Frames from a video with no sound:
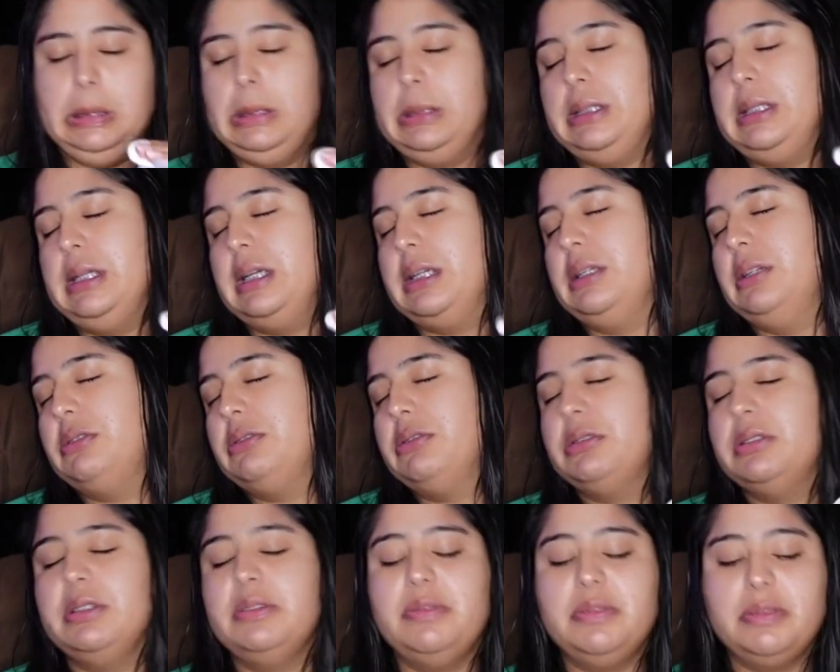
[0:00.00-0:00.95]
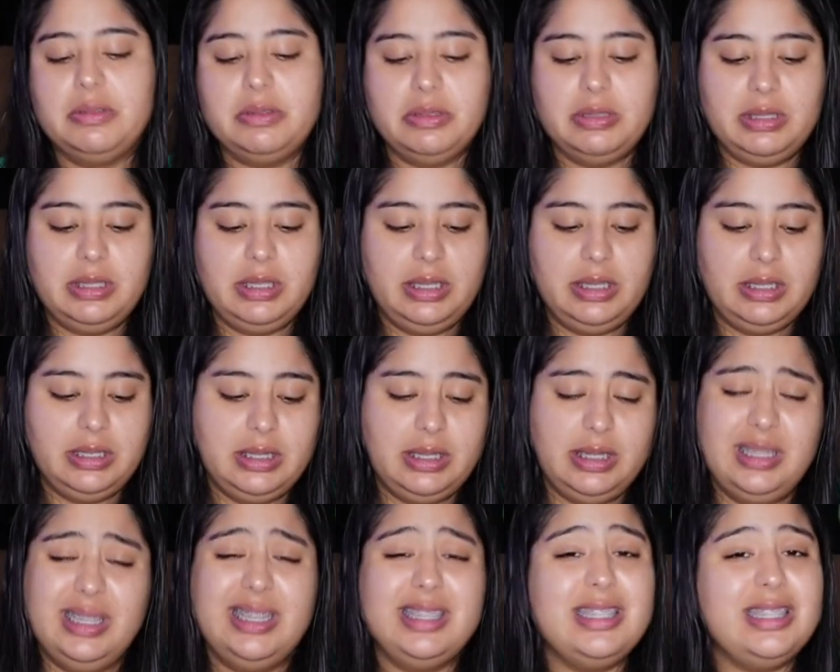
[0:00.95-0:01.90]
Technical difficulties.
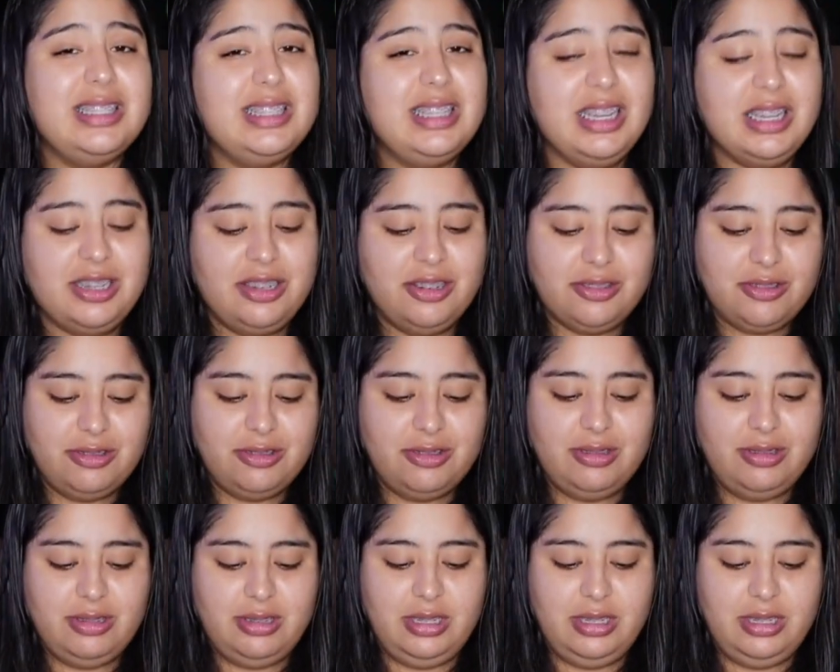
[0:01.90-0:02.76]
Is it technical?